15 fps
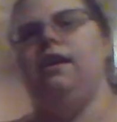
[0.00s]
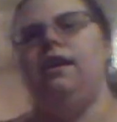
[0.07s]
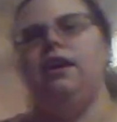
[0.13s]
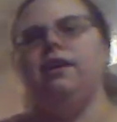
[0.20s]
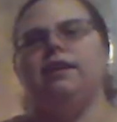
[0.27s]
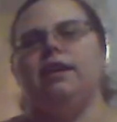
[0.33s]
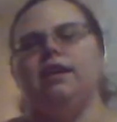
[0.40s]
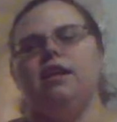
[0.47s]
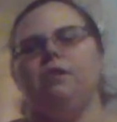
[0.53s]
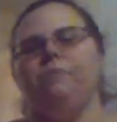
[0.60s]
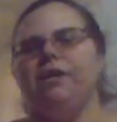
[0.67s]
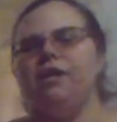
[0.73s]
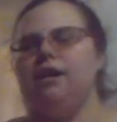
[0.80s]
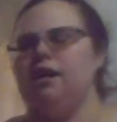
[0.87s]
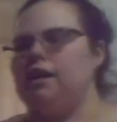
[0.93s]
Again, I'll be
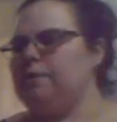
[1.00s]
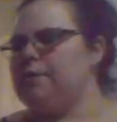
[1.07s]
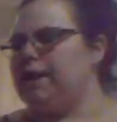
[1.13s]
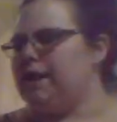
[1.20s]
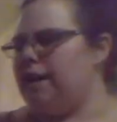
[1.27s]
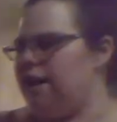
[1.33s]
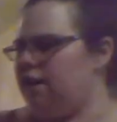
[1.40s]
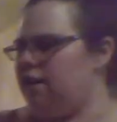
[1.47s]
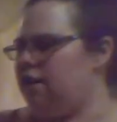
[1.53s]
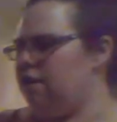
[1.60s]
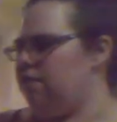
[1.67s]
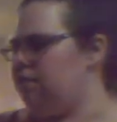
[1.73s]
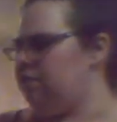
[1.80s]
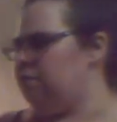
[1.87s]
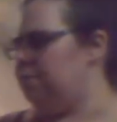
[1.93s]
cutting my head off
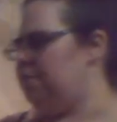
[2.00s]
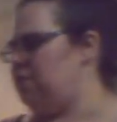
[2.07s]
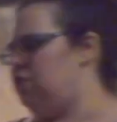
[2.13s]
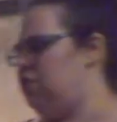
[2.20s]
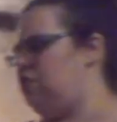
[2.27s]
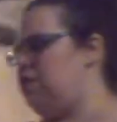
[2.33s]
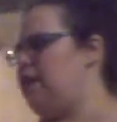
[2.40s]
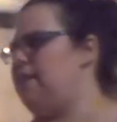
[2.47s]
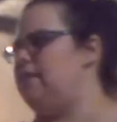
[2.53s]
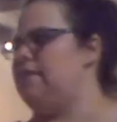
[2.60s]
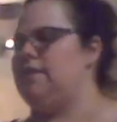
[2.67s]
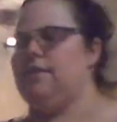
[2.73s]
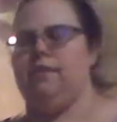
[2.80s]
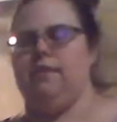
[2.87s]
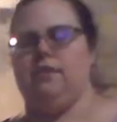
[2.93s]
a little bit in these shots.
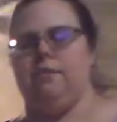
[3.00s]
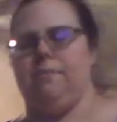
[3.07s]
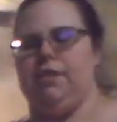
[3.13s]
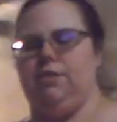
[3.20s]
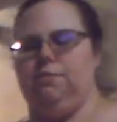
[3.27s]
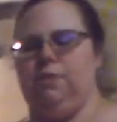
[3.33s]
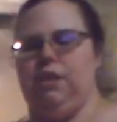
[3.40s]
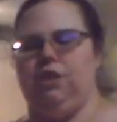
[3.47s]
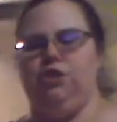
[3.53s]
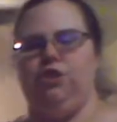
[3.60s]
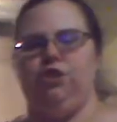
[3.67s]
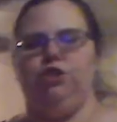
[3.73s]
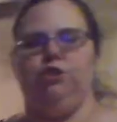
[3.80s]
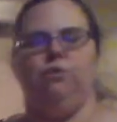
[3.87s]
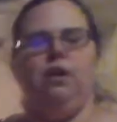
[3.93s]
This is the best we can
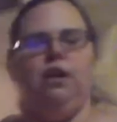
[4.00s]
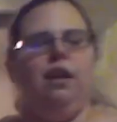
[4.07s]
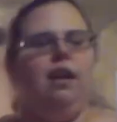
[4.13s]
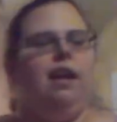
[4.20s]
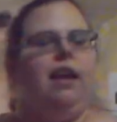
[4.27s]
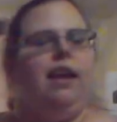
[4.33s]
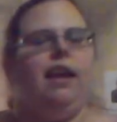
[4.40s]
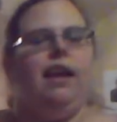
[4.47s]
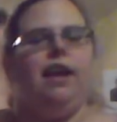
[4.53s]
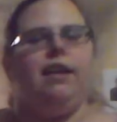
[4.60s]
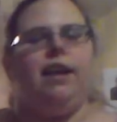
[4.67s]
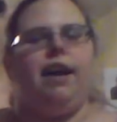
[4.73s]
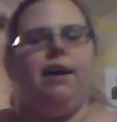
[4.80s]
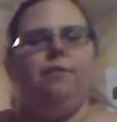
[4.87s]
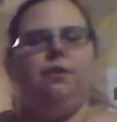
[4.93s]
do. And
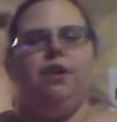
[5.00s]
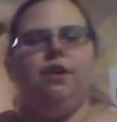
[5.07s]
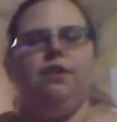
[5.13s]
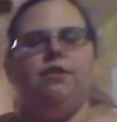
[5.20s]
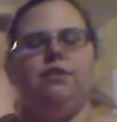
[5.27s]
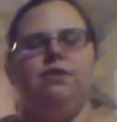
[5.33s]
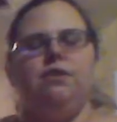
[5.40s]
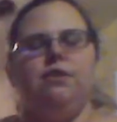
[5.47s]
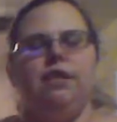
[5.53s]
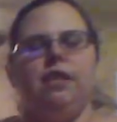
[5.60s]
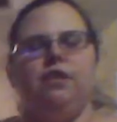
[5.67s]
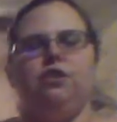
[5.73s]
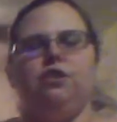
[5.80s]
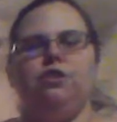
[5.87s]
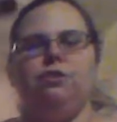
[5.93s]
I would also like
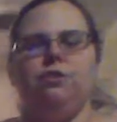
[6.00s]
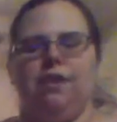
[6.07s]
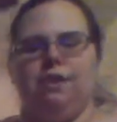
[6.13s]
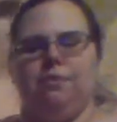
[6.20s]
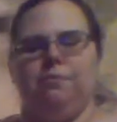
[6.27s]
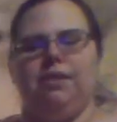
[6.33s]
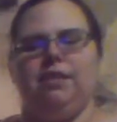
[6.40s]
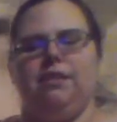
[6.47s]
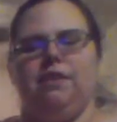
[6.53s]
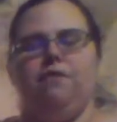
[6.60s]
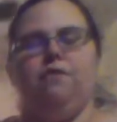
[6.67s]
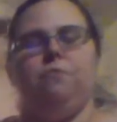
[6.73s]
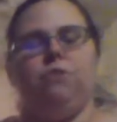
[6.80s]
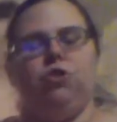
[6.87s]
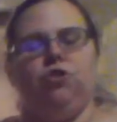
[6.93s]
to correct myself
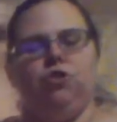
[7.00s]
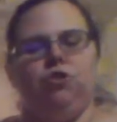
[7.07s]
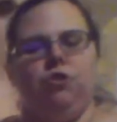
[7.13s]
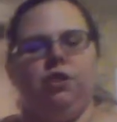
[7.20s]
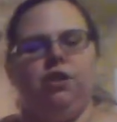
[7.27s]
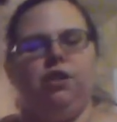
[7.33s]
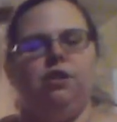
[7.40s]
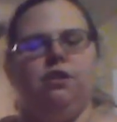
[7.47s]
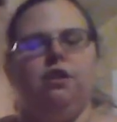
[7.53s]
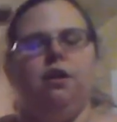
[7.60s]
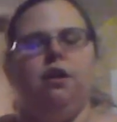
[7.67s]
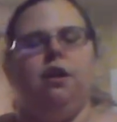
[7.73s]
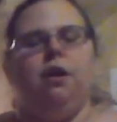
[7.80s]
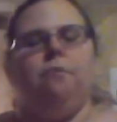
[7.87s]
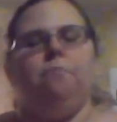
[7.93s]
from earlier.
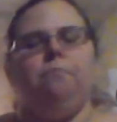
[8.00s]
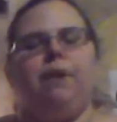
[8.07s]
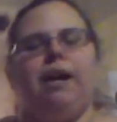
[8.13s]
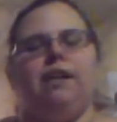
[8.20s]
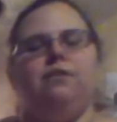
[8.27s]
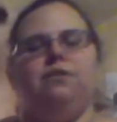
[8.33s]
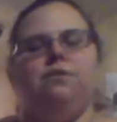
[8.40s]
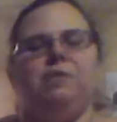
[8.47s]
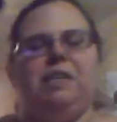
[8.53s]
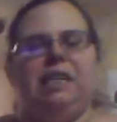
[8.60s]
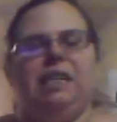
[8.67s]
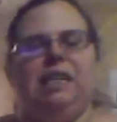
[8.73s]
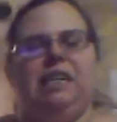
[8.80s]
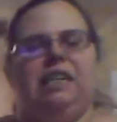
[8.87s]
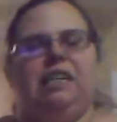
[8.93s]
My
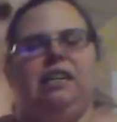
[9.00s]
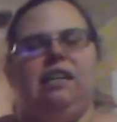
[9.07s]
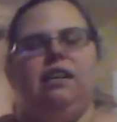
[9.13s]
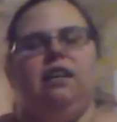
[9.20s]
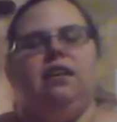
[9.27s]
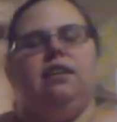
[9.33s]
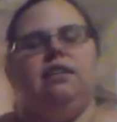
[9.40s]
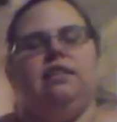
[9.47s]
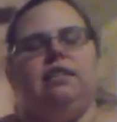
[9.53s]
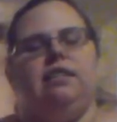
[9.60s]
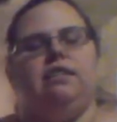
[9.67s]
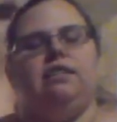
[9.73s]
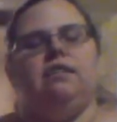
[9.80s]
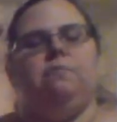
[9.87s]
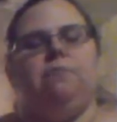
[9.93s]
zucchini
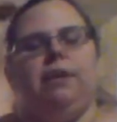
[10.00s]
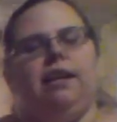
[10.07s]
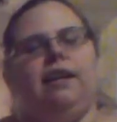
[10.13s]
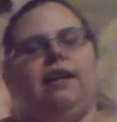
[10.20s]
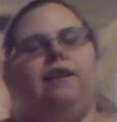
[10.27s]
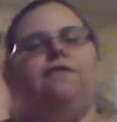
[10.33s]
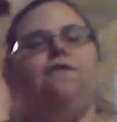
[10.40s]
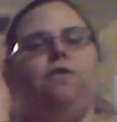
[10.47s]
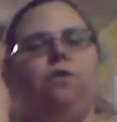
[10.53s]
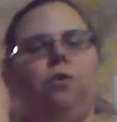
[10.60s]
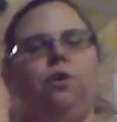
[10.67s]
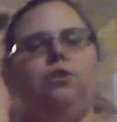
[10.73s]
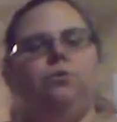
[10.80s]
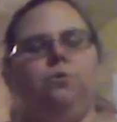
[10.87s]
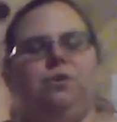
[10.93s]
needs to bake at
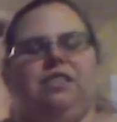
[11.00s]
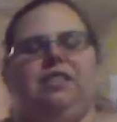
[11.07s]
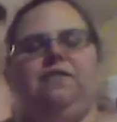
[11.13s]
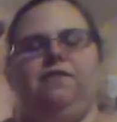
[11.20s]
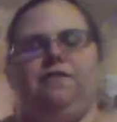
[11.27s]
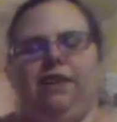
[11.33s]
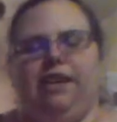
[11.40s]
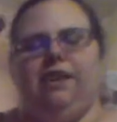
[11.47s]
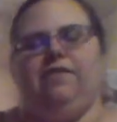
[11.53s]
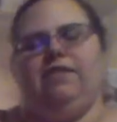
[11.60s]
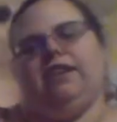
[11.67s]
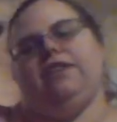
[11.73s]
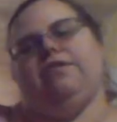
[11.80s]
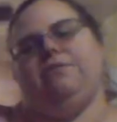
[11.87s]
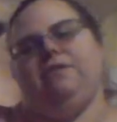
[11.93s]
425,
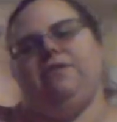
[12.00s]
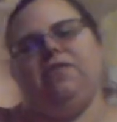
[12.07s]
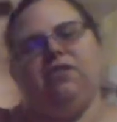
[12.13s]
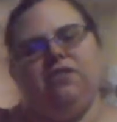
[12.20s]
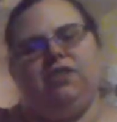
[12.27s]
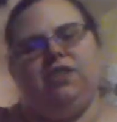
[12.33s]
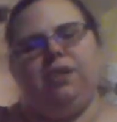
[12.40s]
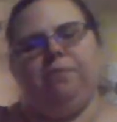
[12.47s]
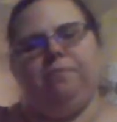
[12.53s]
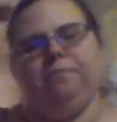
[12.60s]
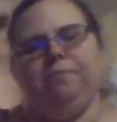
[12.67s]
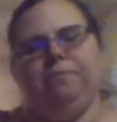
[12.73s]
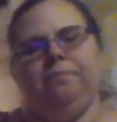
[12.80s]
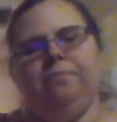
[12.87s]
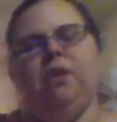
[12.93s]
not 350.
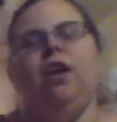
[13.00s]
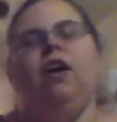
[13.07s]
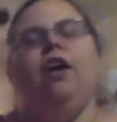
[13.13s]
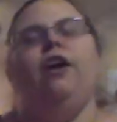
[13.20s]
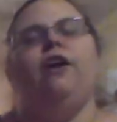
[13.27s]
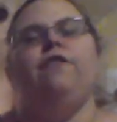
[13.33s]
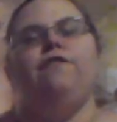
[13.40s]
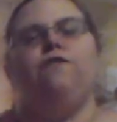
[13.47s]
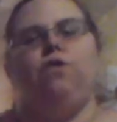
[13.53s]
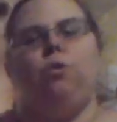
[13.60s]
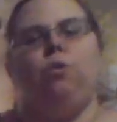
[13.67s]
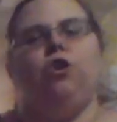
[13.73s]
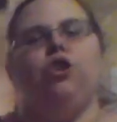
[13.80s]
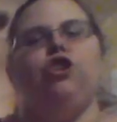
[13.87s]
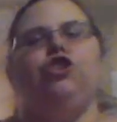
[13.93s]

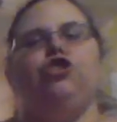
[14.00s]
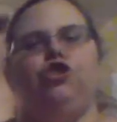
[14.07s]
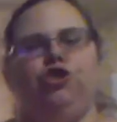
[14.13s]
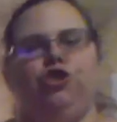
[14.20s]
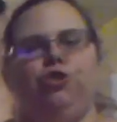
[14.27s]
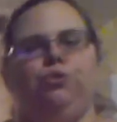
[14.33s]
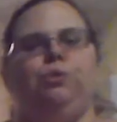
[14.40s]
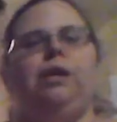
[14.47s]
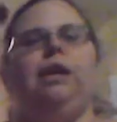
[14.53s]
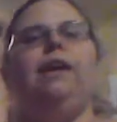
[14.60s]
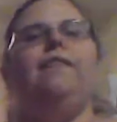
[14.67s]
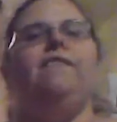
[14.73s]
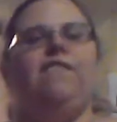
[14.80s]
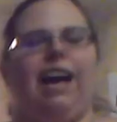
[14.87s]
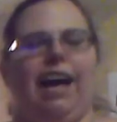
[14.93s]

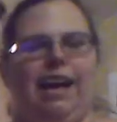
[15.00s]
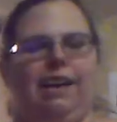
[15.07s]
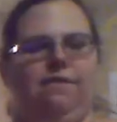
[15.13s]
425.